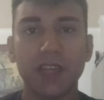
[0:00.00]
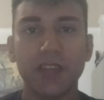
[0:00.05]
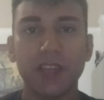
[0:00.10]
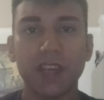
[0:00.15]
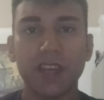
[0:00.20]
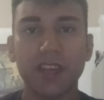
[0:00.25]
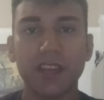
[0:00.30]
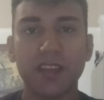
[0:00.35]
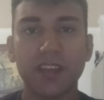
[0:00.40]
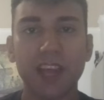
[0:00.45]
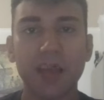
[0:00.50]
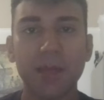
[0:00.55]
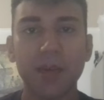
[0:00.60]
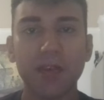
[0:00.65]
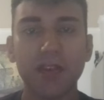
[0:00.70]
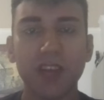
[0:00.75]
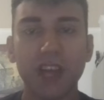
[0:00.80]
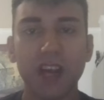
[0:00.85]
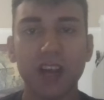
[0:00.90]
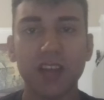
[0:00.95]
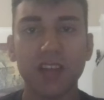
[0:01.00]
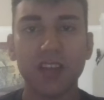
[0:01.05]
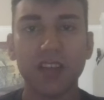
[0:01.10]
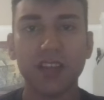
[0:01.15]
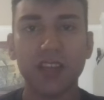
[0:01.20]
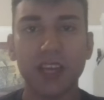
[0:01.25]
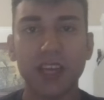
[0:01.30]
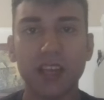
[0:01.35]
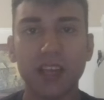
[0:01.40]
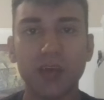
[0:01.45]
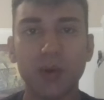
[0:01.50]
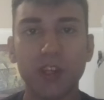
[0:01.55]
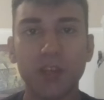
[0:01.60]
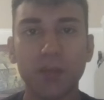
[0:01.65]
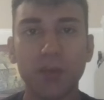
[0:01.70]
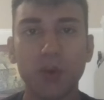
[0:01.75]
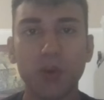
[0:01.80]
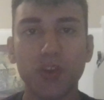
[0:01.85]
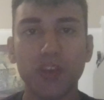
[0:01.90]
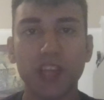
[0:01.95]
there's the type of narcissist who
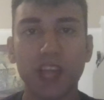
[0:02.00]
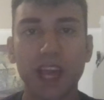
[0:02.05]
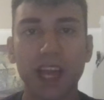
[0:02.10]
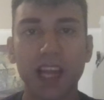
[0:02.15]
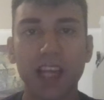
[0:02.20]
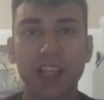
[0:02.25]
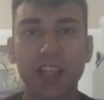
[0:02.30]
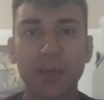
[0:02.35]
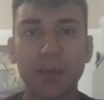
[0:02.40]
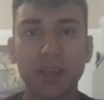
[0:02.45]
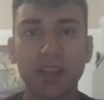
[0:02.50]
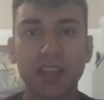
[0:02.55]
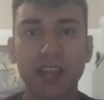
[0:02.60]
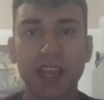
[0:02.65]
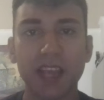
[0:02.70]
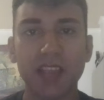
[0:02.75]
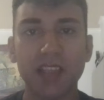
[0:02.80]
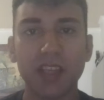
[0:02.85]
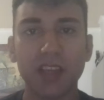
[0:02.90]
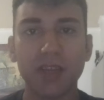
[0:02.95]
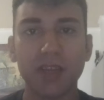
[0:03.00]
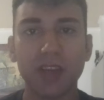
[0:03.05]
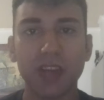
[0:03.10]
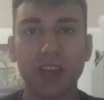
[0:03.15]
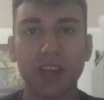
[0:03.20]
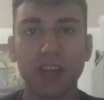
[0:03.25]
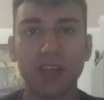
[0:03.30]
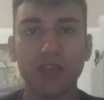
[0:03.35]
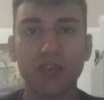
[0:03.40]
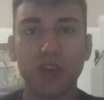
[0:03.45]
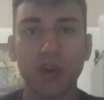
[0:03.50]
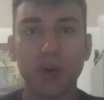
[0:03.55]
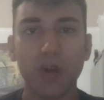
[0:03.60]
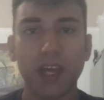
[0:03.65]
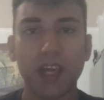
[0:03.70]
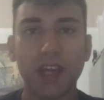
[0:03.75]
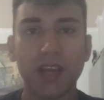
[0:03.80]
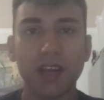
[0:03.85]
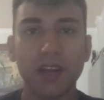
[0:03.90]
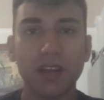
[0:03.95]
is more jealous, possessive, and
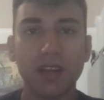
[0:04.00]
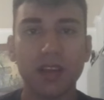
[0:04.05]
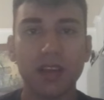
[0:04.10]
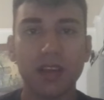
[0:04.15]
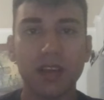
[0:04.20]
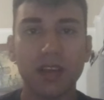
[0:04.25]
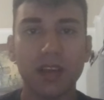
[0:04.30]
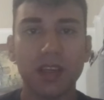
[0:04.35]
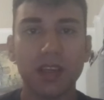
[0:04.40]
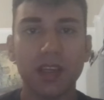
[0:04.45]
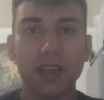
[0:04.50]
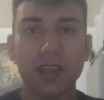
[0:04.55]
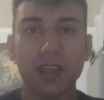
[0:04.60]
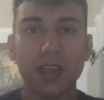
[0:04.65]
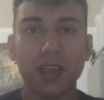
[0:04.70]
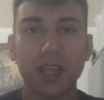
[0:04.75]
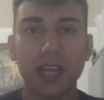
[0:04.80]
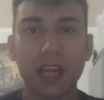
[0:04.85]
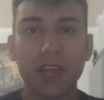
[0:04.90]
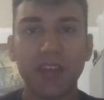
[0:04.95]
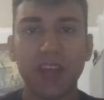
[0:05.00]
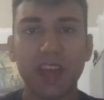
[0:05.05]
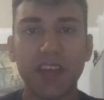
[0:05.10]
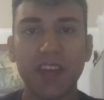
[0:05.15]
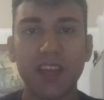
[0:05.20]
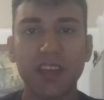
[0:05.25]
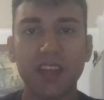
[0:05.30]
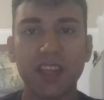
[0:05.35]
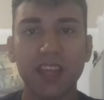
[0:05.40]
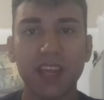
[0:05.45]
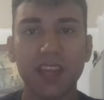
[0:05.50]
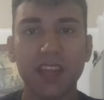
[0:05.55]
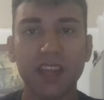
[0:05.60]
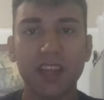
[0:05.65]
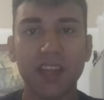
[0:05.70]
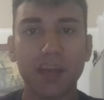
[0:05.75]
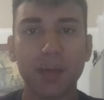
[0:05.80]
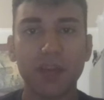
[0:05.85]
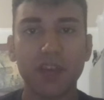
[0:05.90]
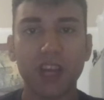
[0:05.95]
controlling. And then there's the other
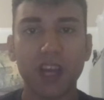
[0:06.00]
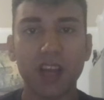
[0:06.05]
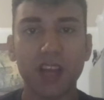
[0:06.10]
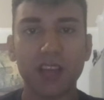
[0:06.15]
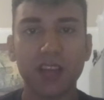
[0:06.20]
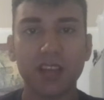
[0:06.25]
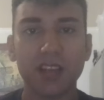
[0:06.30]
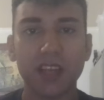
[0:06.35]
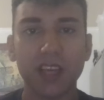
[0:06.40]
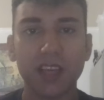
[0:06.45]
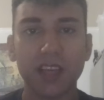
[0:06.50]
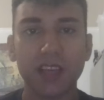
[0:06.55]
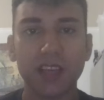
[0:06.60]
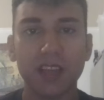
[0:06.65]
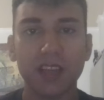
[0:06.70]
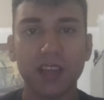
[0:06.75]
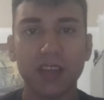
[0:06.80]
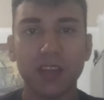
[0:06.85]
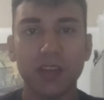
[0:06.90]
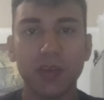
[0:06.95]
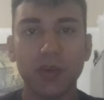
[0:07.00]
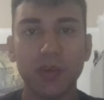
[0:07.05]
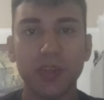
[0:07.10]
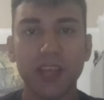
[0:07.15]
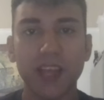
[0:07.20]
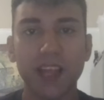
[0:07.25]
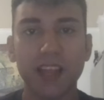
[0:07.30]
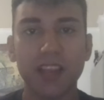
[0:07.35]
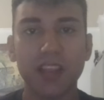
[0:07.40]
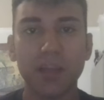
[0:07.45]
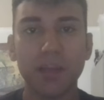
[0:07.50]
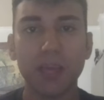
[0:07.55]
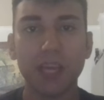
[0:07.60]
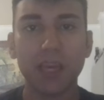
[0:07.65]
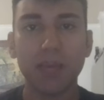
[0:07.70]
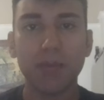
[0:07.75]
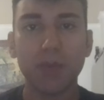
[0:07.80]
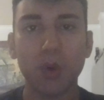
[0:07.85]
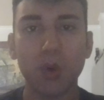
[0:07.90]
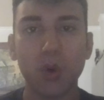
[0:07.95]
type of narcissist who tends to
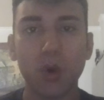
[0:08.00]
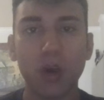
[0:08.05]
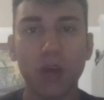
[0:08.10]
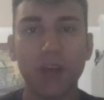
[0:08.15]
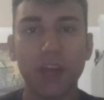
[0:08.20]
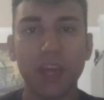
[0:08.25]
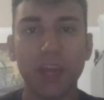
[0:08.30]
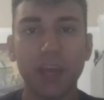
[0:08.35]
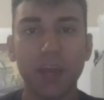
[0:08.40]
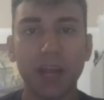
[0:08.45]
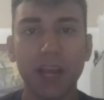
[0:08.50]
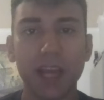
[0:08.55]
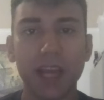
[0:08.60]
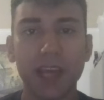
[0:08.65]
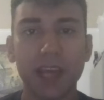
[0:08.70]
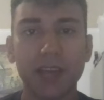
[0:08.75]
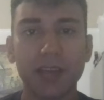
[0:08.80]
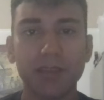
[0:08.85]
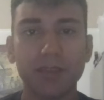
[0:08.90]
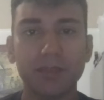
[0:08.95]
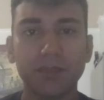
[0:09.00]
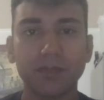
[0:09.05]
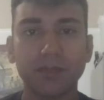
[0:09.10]
be more of a player.